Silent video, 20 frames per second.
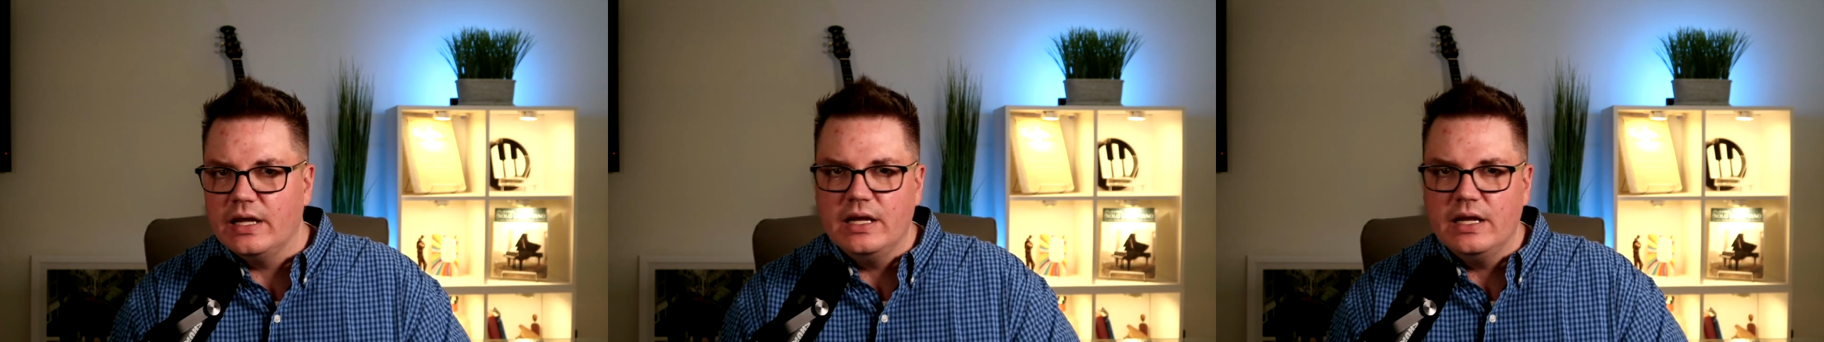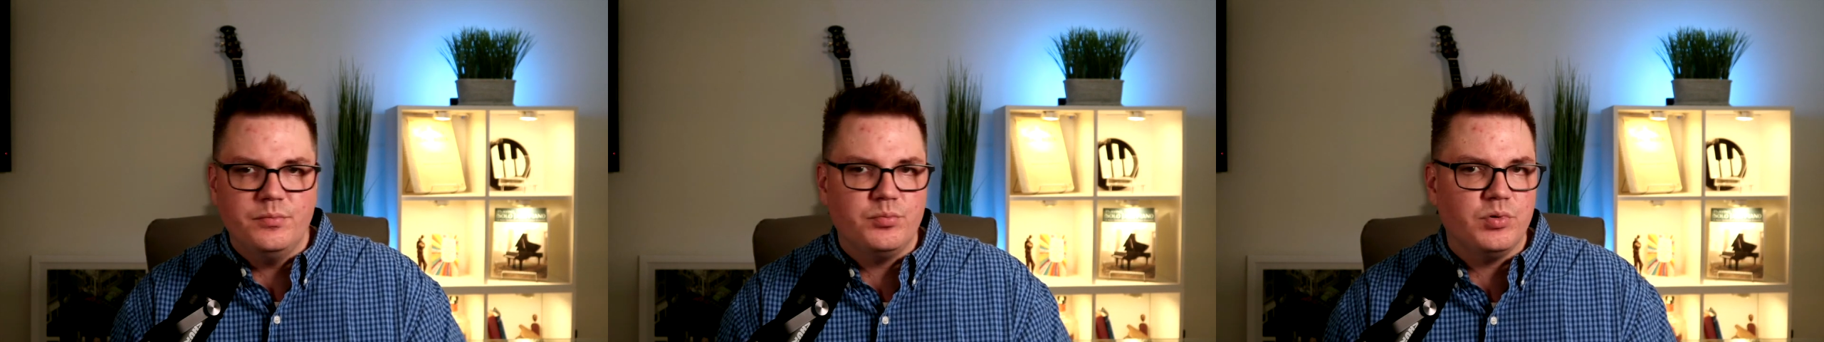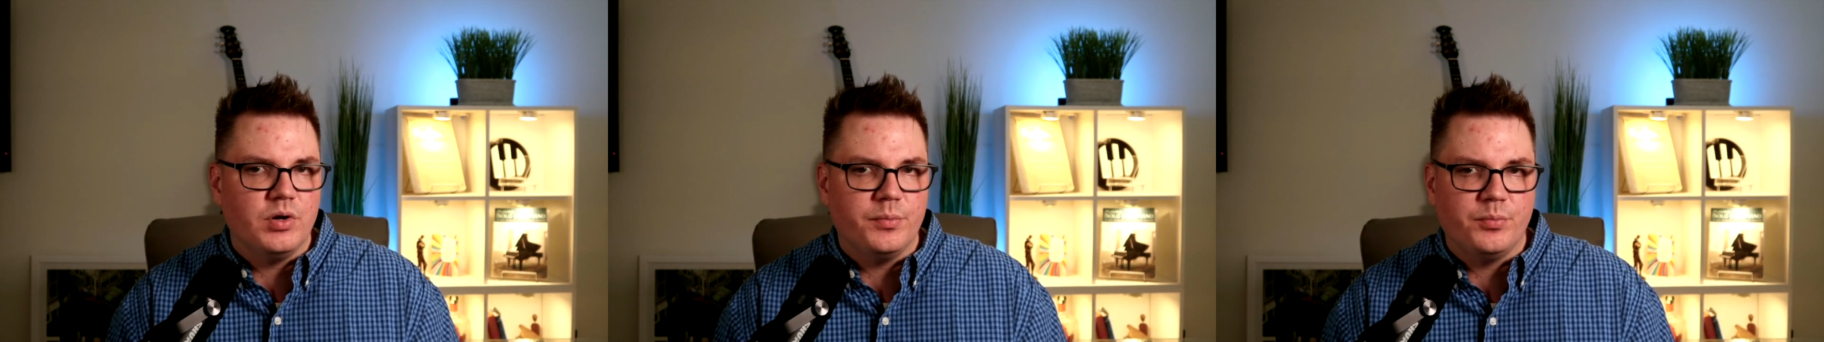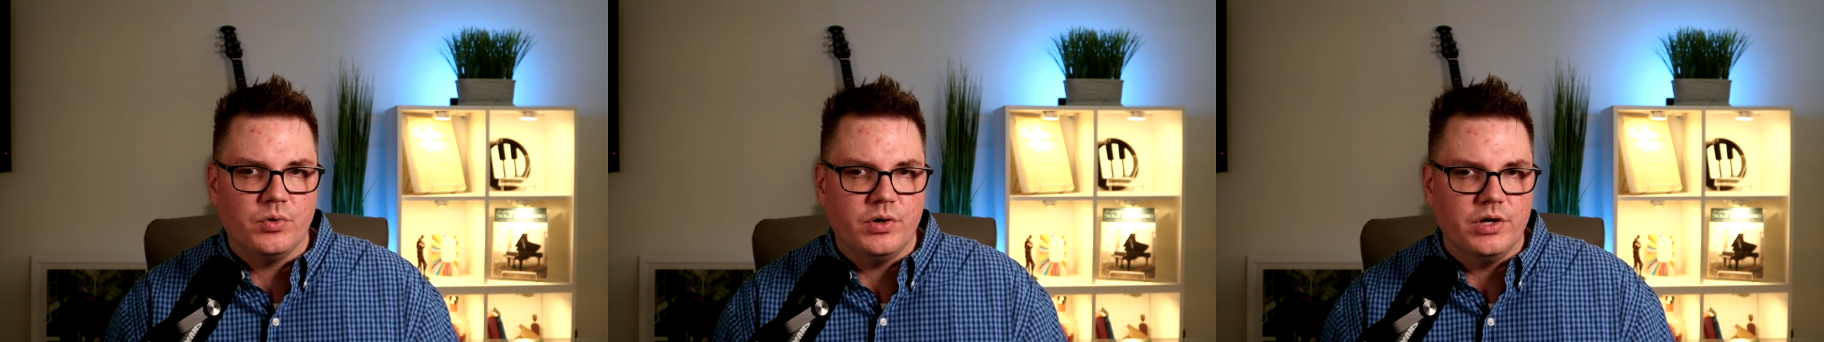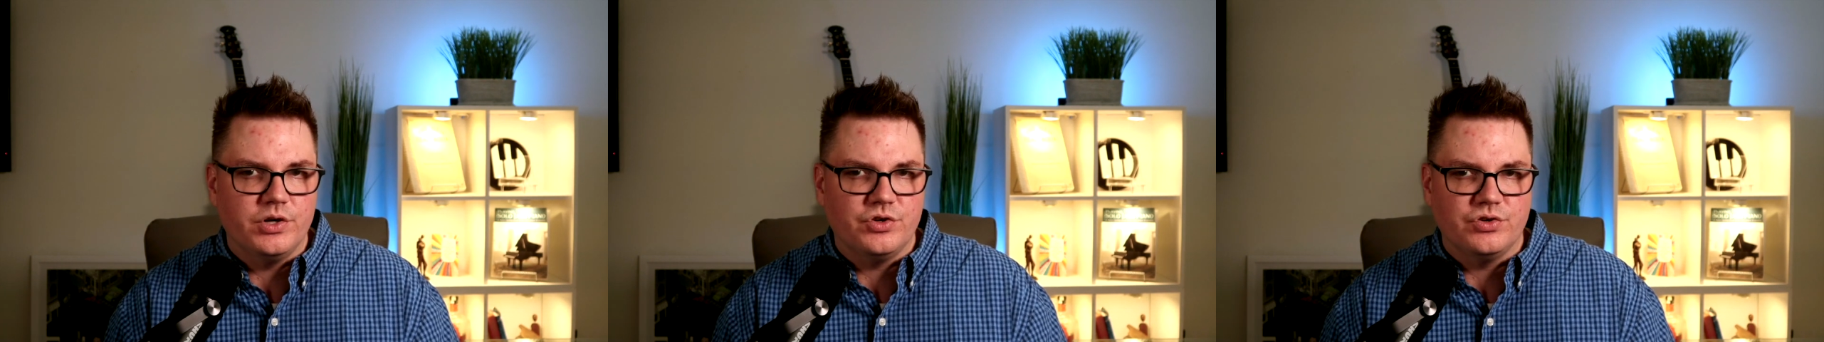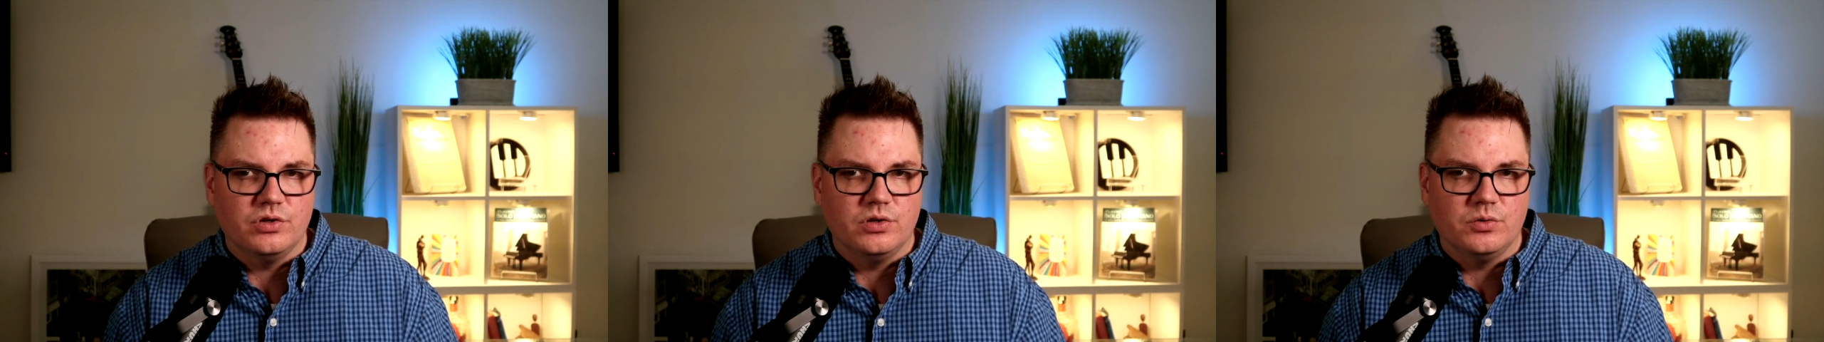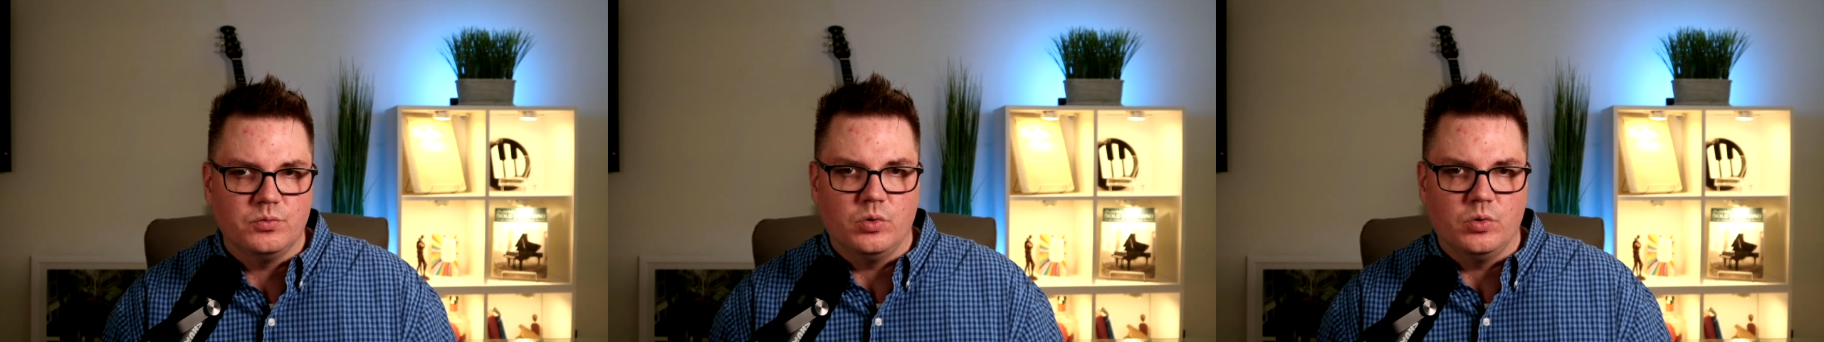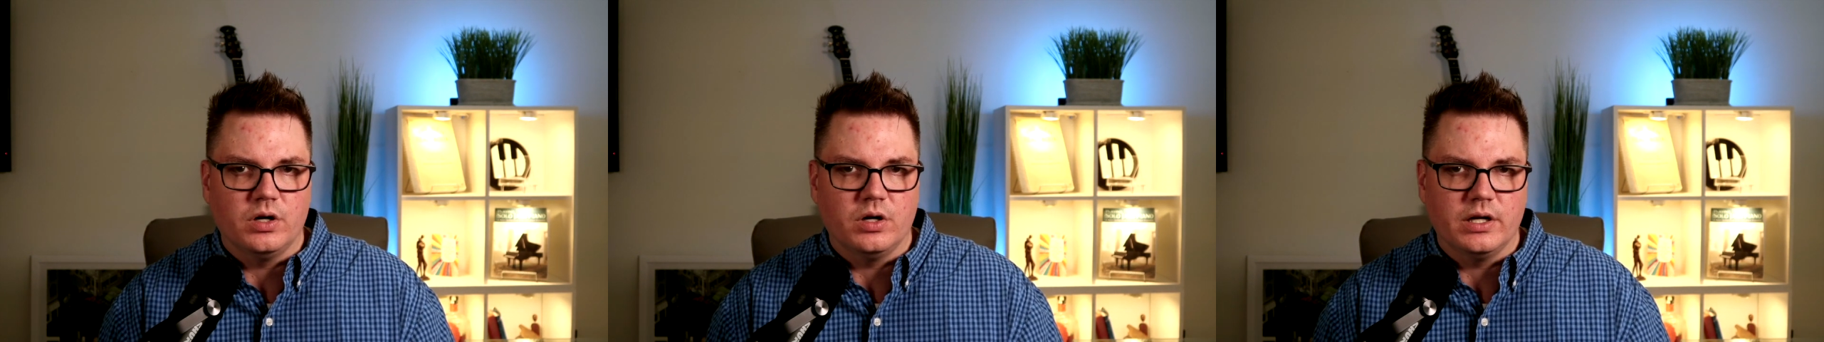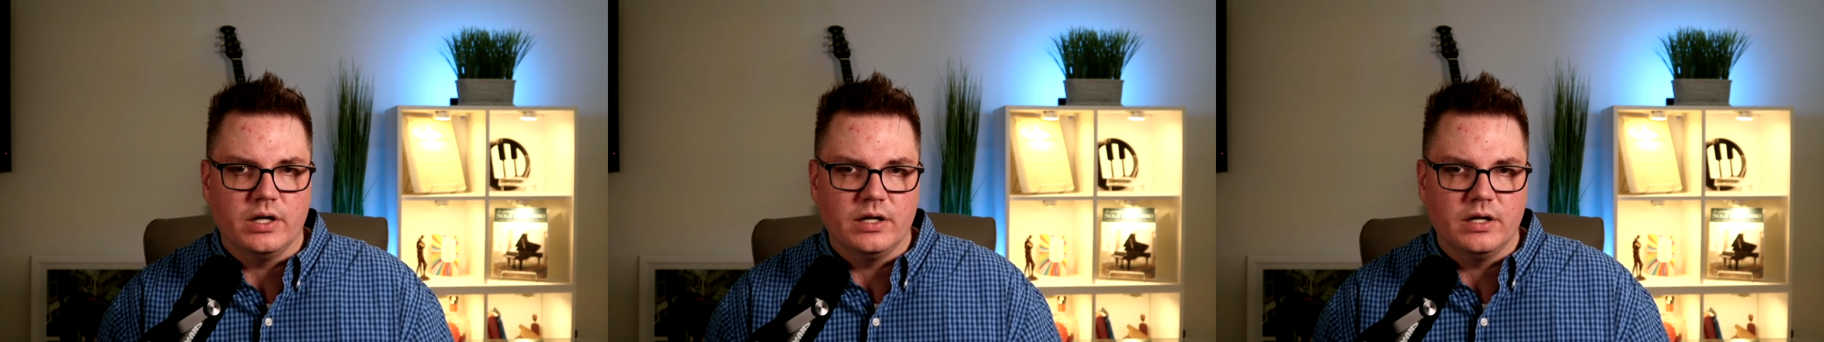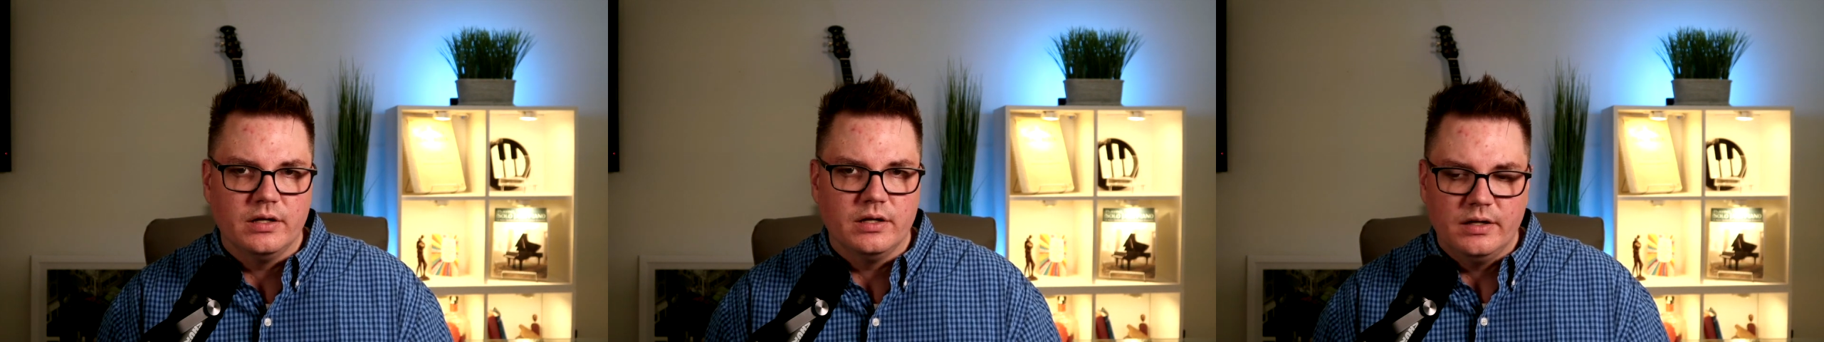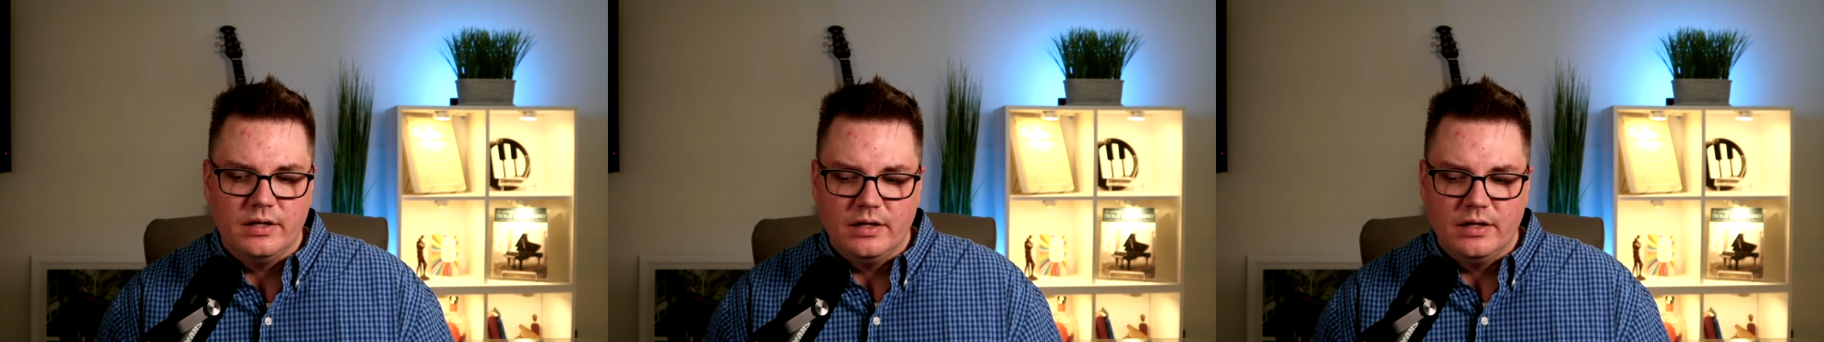any preparation or warning,